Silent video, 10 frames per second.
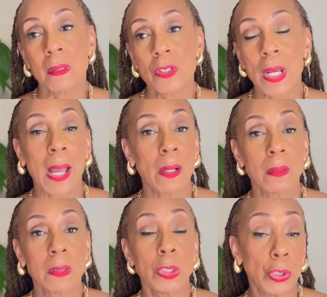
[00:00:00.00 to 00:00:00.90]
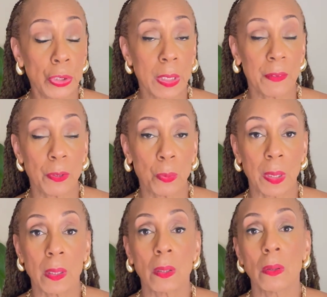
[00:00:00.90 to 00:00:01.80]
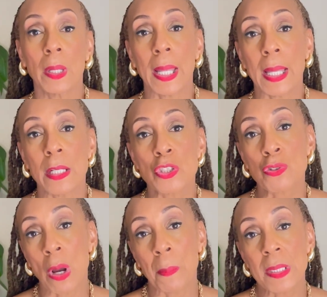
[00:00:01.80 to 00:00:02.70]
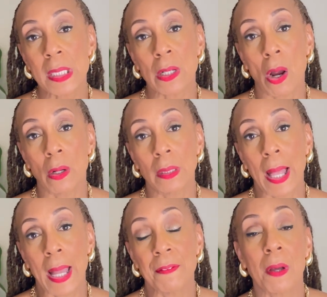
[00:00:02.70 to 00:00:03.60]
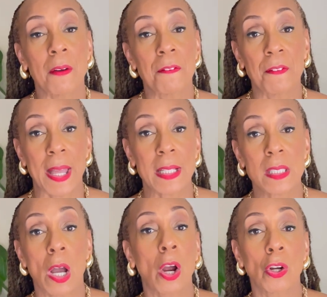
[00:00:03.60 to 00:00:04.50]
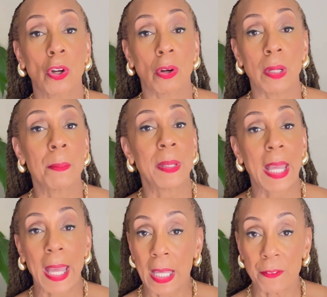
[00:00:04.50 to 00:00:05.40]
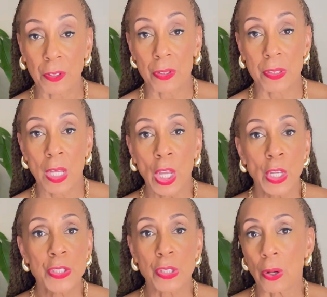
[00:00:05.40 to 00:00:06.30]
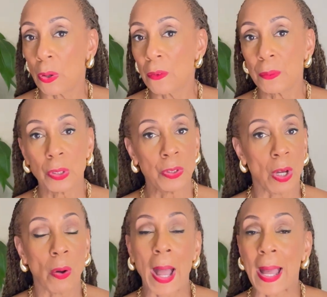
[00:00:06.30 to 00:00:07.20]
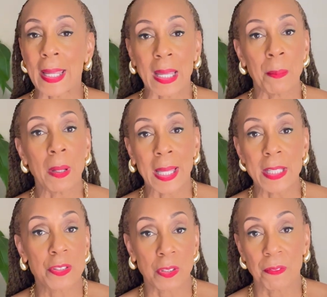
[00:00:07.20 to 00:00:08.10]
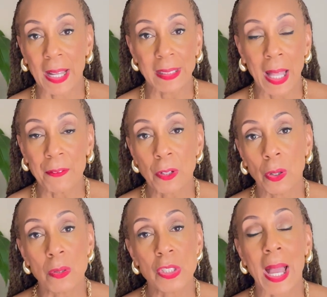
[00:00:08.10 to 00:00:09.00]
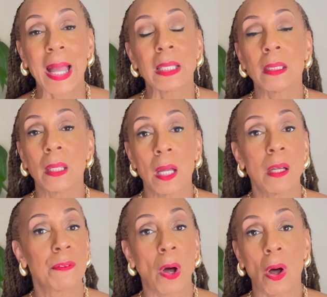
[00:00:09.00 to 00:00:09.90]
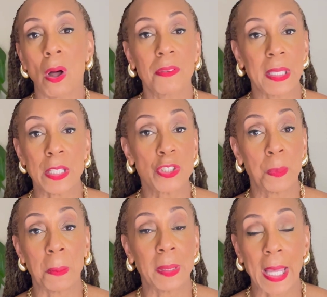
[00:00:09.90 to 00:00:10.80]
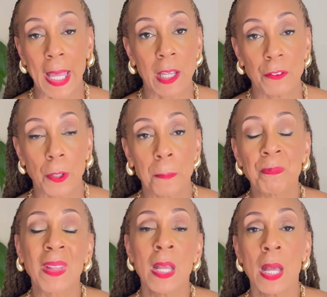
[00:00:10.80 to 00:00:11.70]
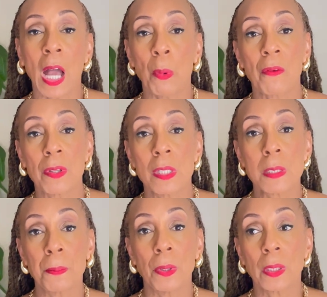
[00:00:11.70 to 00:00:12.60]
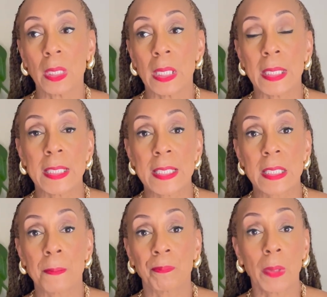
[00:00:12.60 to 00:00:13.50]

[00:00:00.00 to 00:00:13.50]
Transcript: childhood, if you will, and traumas in our life affects our current behaviors. So, I am a certified life coach. I love all things human behavior. However, this book it's